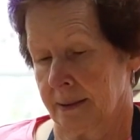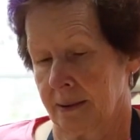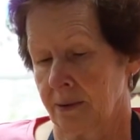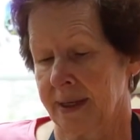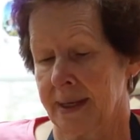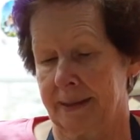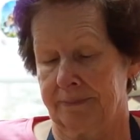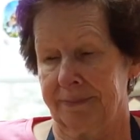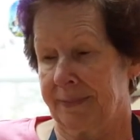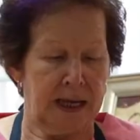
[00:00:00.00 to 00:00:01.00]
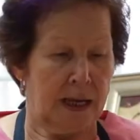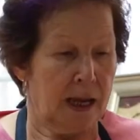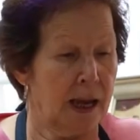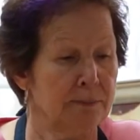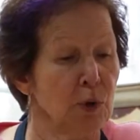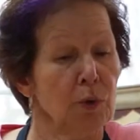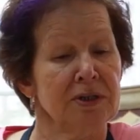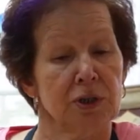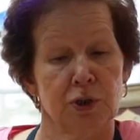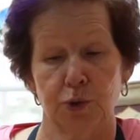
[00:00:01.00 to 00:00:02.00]
Okay, I'm
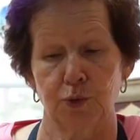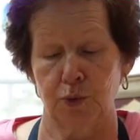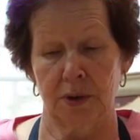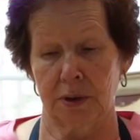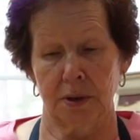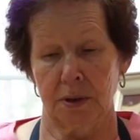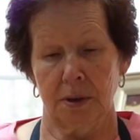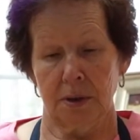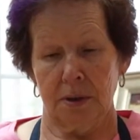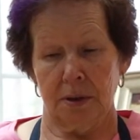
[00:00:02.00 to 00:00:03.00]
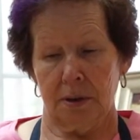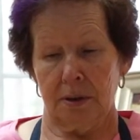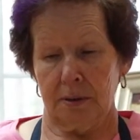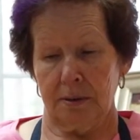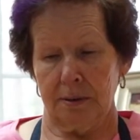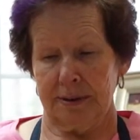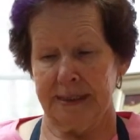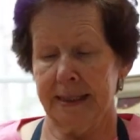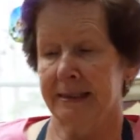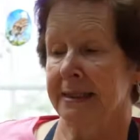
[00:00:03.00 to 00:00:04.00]
going to
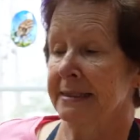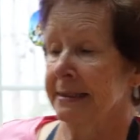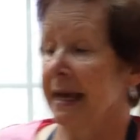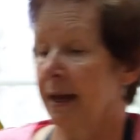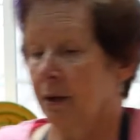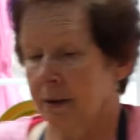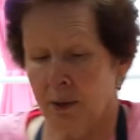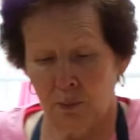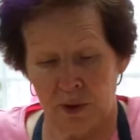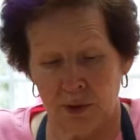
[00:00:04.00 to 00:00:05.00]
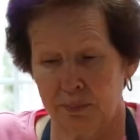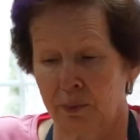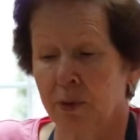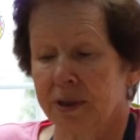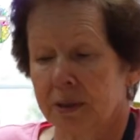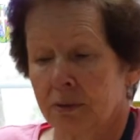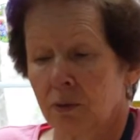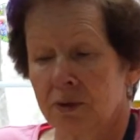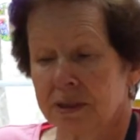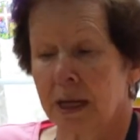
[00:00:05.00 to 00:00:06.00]
take this now, and we're going to put it
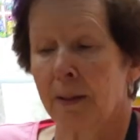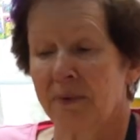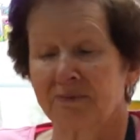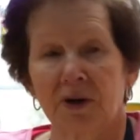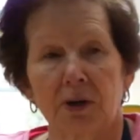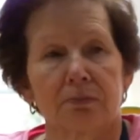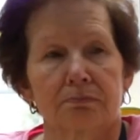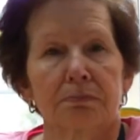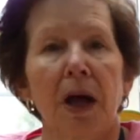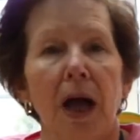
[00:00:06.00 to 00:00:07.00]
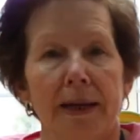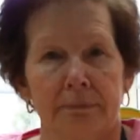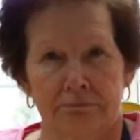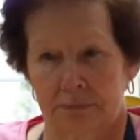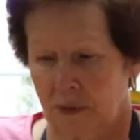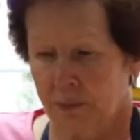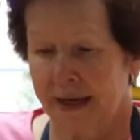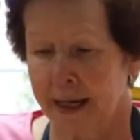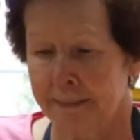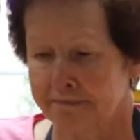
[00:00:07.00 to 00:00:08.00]
on top of our pie.
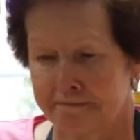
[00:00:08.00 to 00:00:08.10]
Okay?